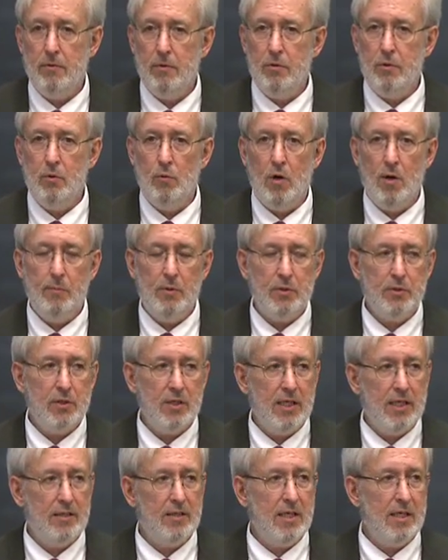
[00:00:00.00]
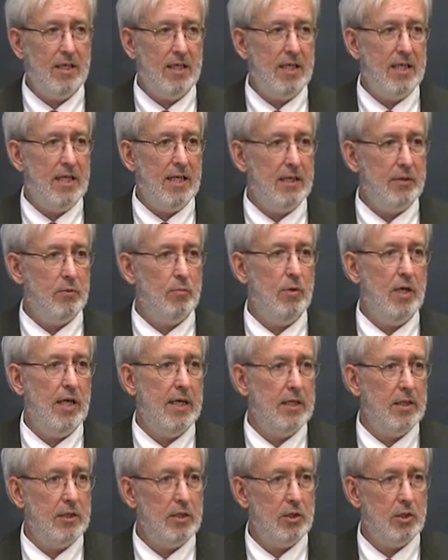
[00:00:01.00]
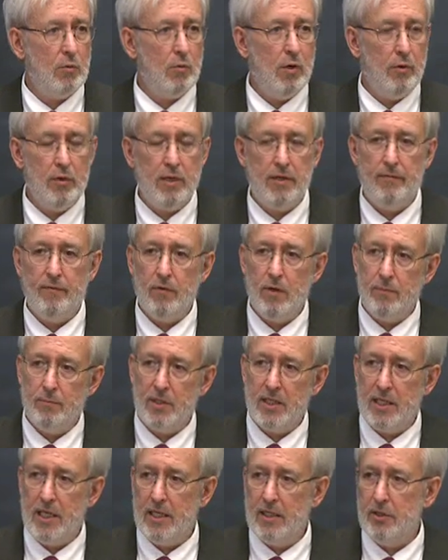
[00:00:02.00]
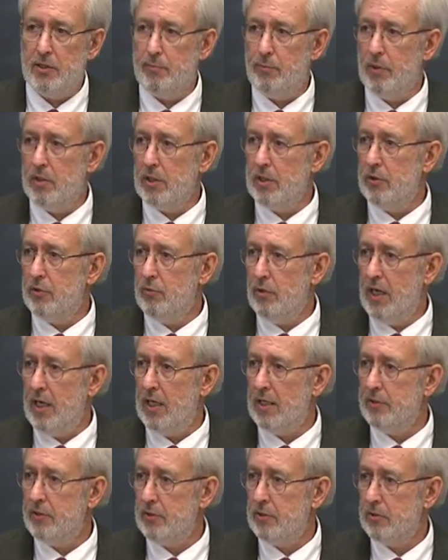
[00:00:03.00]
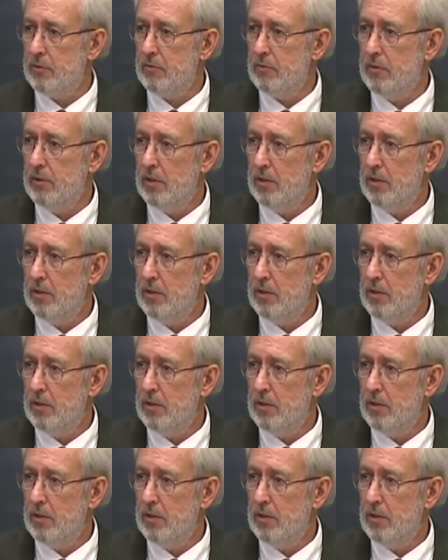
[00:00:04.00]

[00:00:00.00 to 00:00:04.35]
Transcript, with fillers: you almost think that he has read and is quoting from the Gettysburg Address